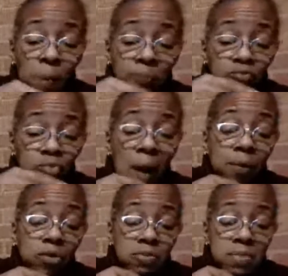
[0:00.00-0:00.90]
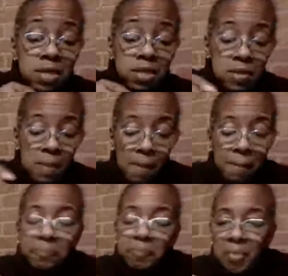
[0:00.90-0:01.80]
I was making
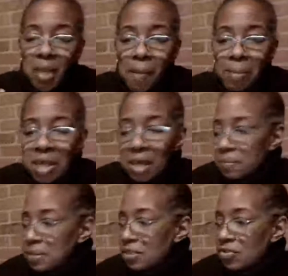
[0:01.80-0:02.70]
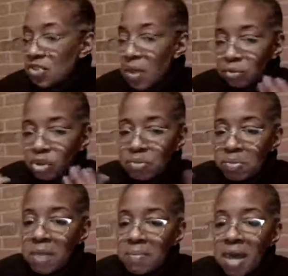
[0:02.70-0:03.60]
black beans, just
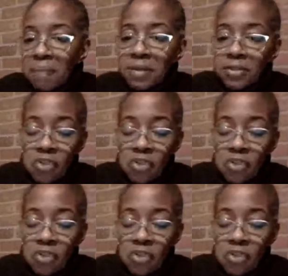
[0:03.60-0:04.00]
plain black beans.